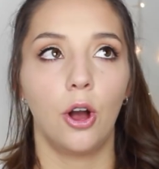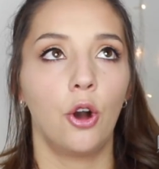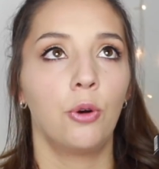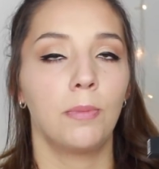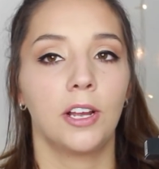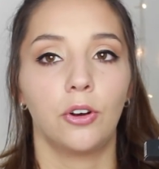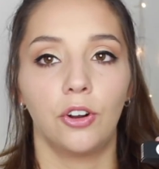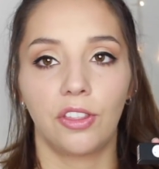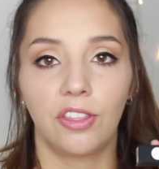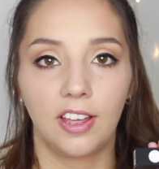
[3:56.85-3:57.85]
Oh my
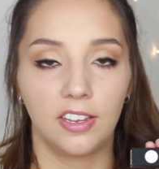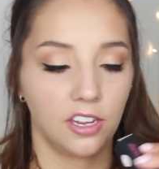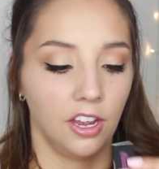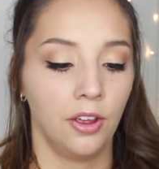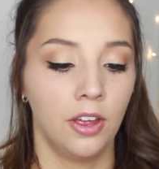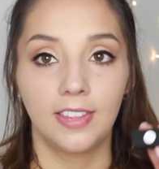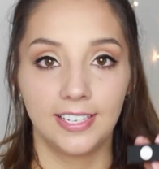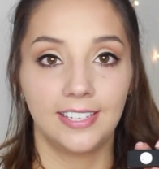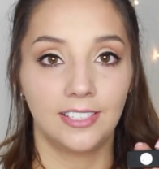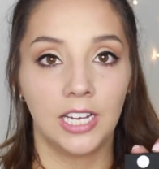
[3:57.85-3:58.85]
god, thank you.
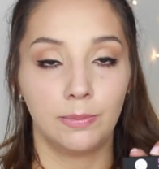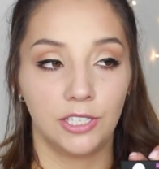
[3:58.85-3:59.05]
This excites